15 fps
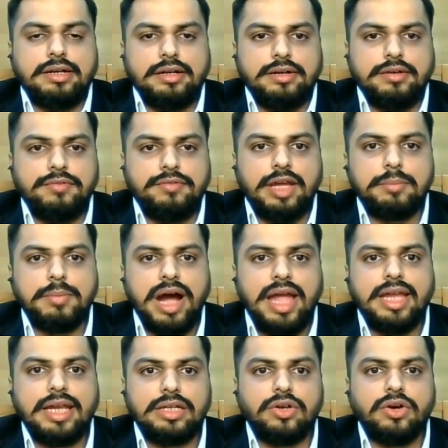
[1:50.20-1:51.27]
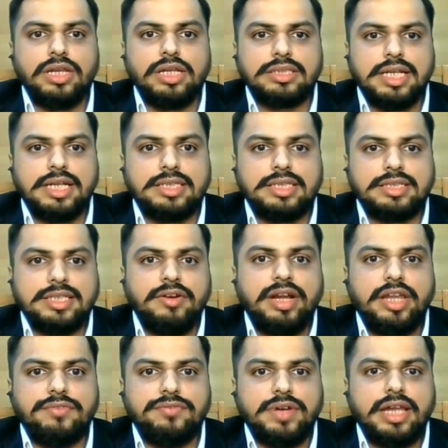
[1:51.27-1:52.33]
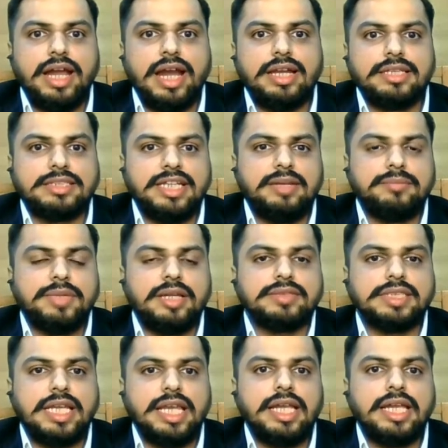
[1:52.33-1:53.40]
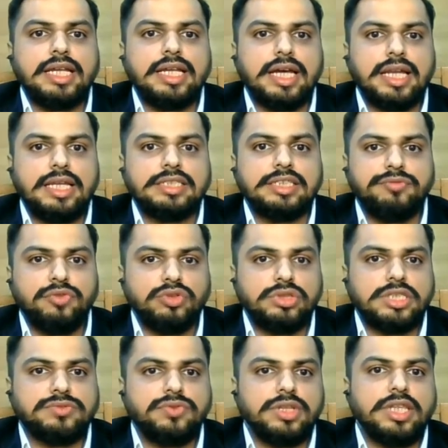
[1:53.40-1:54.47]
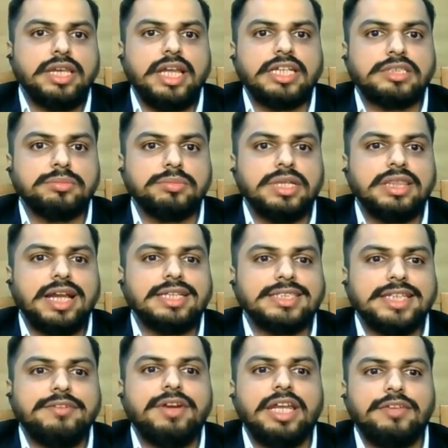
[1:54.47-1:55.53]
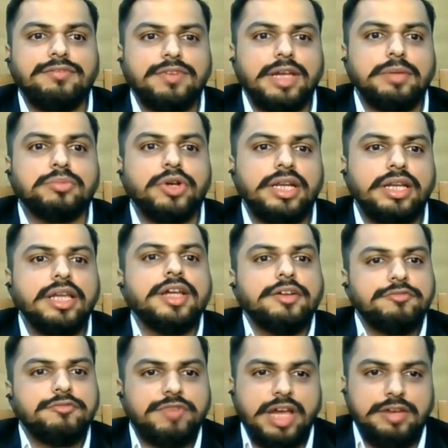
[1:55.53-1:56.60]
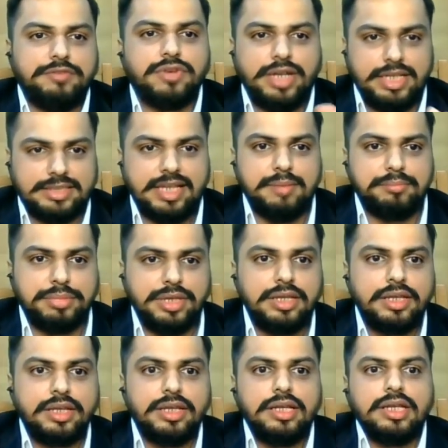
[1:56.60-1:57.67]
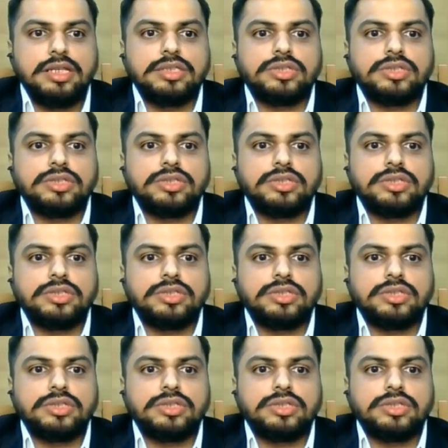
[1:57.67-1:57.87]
we are buying dollars at 75, at the same time selling currency futures for the next month at 75.5, for example. So